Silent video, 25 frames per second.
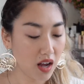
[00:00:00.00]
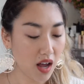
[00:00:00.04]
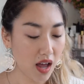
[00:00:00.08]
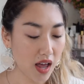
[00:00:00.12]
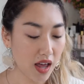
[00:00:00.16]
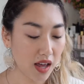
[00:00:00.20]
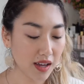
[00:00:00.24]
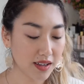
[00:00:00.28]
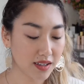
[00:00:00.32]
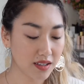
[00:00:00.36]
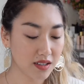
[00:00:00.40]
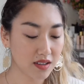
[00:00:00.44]

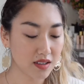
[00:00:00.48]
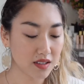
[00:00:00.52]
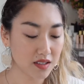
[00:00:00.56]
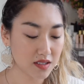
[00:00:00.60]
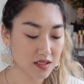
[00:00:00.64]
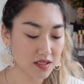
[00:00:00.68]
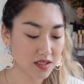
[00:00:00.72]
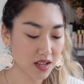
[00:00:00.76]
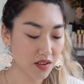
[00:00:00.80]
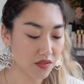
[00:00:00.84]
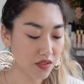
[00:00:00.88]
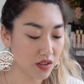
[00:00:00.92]
And the
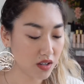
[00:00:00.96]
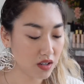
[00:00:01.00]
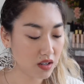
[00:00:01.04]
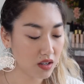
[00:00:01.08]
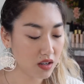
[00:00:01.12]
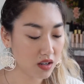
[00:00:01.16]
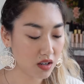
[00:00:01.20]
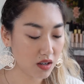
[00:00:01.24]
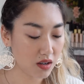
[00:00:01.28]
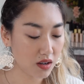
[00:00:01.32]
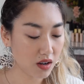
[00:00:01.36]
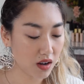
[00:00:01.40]

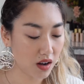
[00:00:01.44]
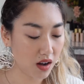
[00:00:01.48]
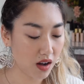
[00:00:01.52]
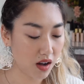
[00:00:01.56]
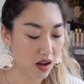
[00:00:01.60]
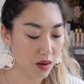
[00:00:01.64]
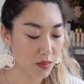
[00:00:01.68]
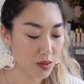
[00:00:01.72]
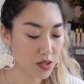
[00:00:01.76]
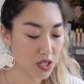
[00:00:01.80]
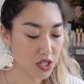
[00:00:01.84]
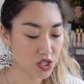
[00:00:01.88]
seven
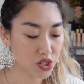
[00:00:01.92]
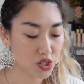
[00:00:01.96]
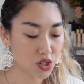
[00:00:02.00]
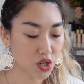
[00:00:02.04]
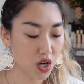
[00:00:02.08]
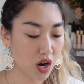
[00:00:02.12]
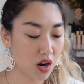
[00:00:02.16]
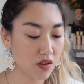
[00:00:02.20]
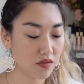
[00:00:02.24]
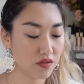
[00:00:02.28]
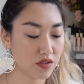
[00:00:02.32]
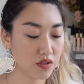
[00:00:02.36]
uh,
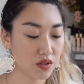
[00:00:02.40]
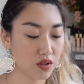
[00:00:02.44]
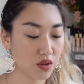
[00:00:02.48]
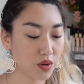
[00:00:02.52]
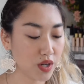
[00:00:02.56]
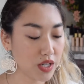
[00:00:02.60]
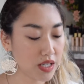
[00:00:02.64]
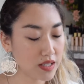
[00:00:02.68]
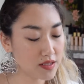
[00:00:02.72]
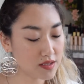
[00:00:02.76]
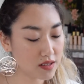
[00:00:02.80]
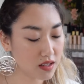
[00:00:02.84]
potentially harmful
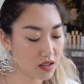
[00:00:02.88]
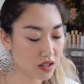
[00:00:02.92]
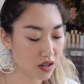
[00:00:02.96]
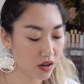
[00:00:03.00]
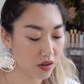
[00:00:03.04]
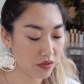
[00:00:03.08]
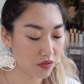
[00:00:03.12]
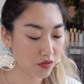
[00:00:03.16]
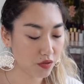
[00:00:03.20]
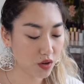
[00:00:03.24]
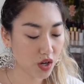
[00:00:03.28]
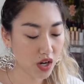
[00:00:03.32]
ingredients that they
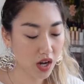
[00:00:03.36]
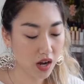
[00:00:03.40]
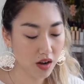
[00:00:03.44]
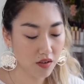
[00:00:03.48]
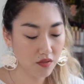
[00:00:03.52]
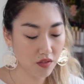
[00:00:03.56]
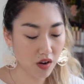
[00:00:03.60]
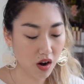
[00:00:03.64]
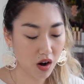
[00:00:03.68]
are free of